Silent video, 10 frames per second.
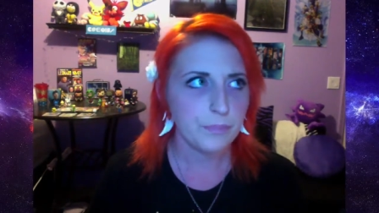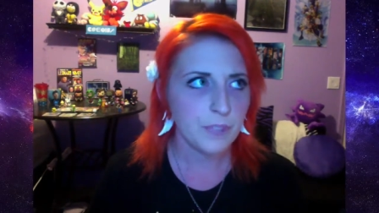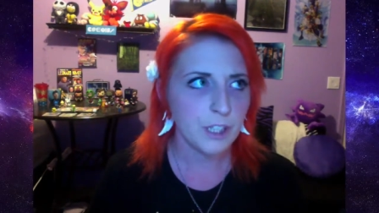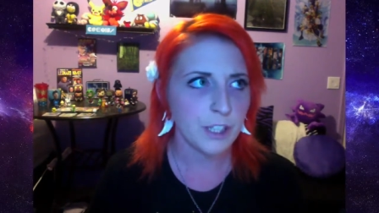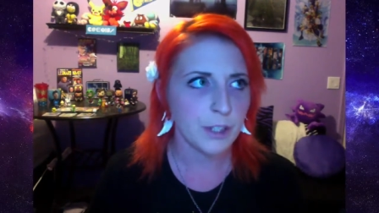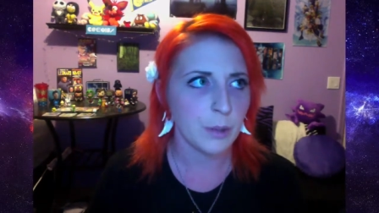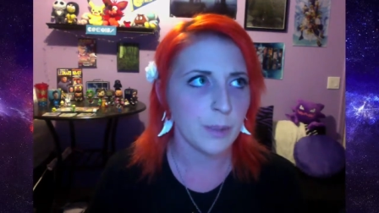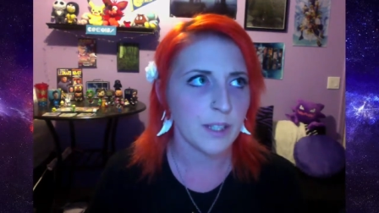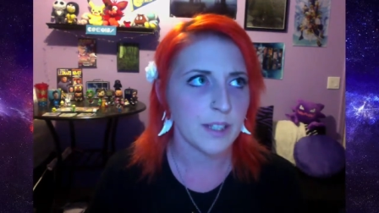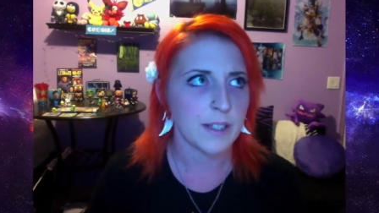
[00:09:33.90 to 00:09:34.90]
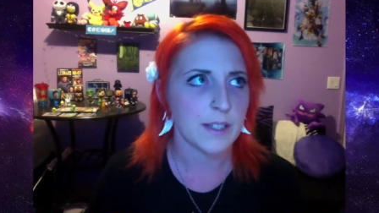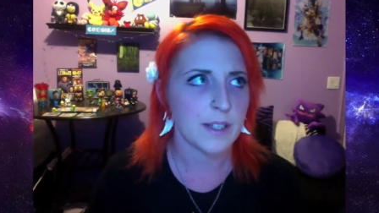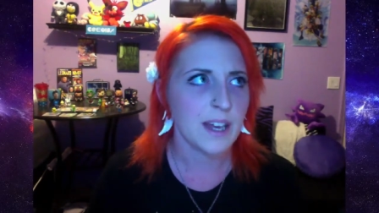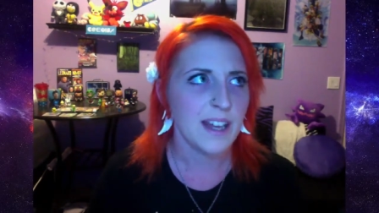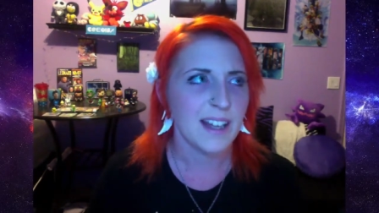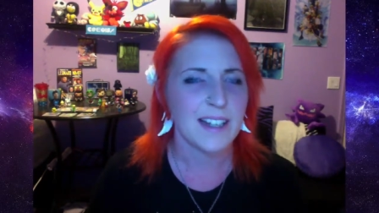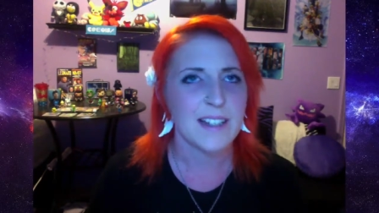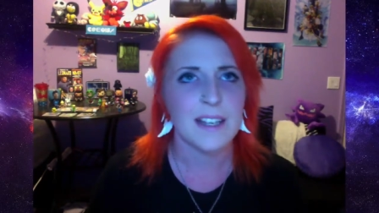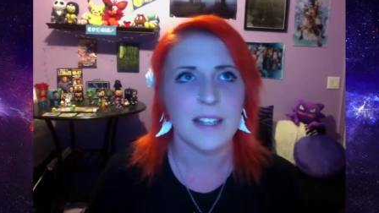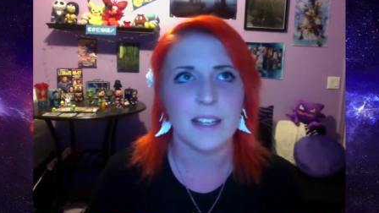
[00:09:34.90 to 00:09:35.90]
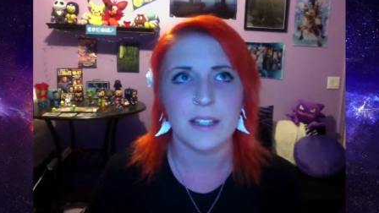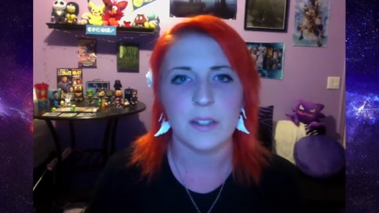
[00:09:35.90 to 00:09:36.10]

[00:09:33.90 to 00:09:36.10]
you know, because like I said, like,